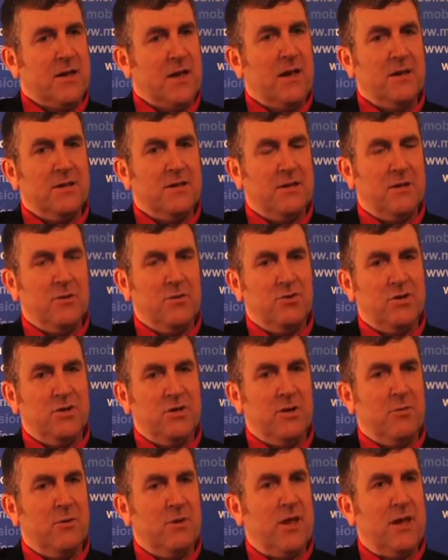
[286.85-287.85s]
The second
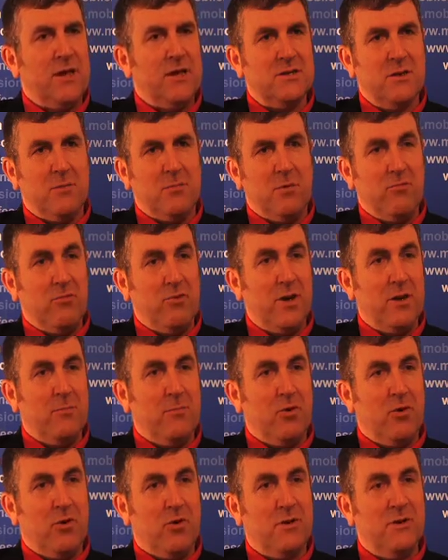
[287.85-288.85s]
solution that we think is going to be really
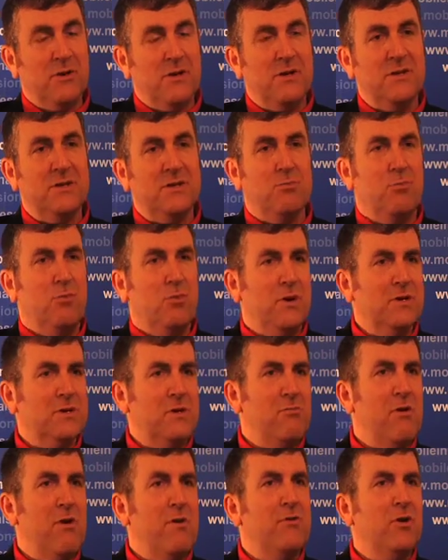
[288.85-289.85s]
important is,
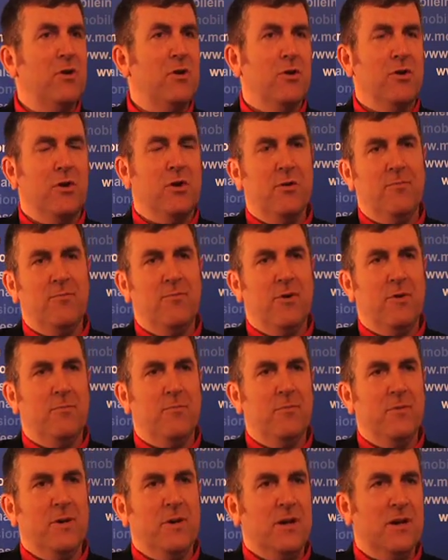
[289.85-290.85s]
where's the revenue going to come
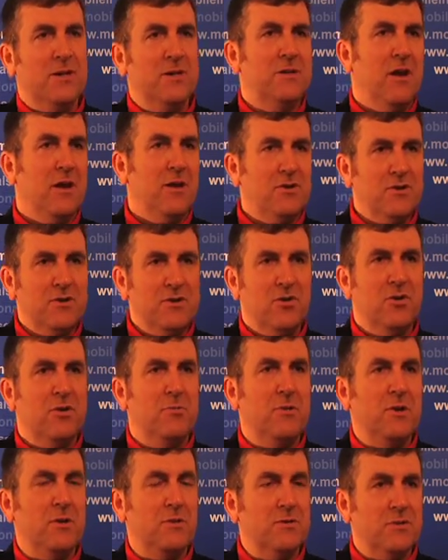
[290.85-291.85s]
from? It's not just
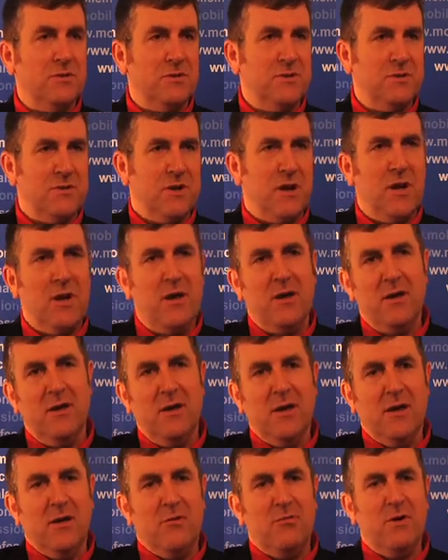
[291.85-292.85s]
going to be users'
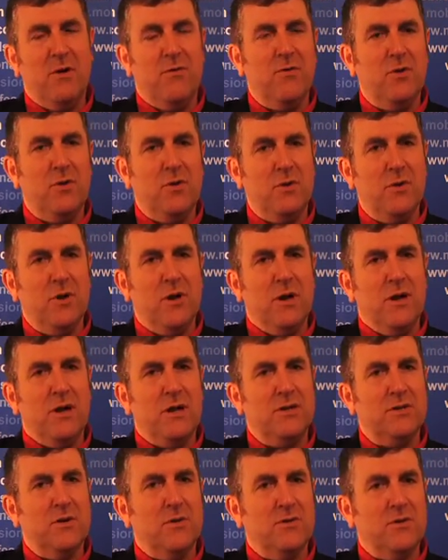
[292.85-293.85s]
revenue,
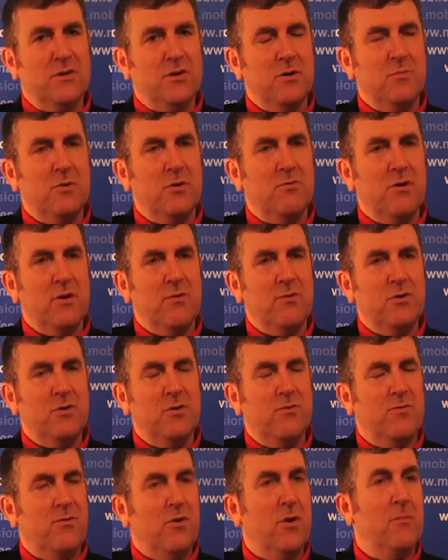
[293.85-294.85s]
it's also going to be
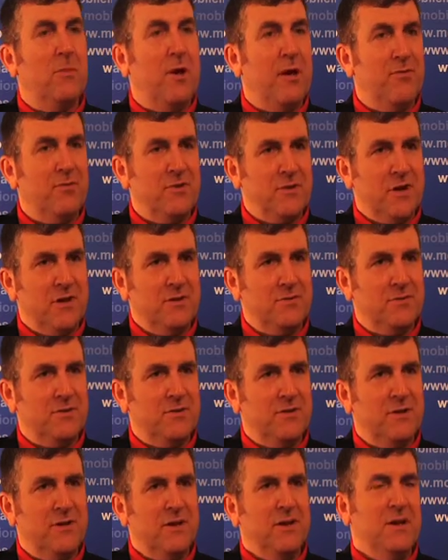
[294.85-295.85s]
revenue from
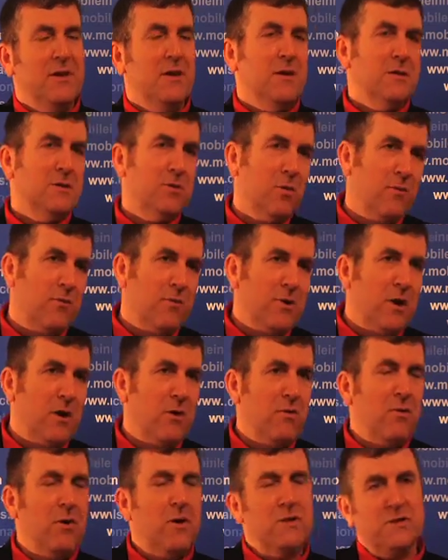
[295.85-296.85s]
advertisers. So we have
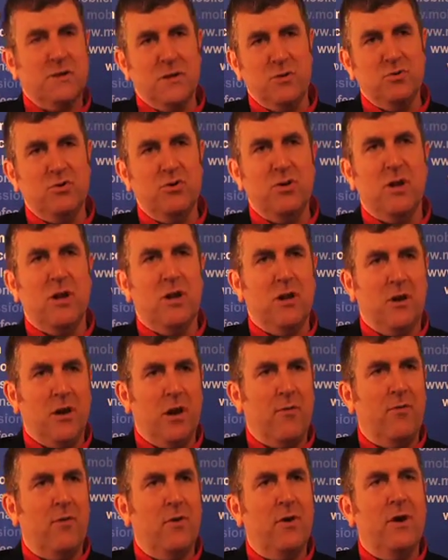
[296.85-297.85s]
now a solution and an
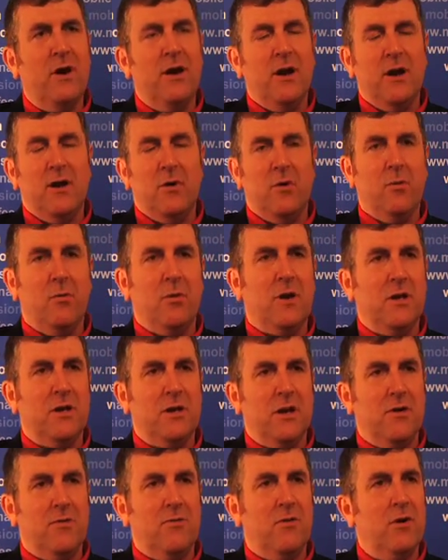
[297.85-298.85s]
offer where we
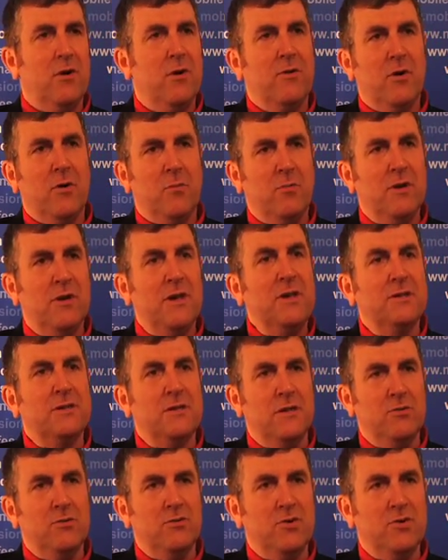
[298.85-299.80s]
can deliver a complete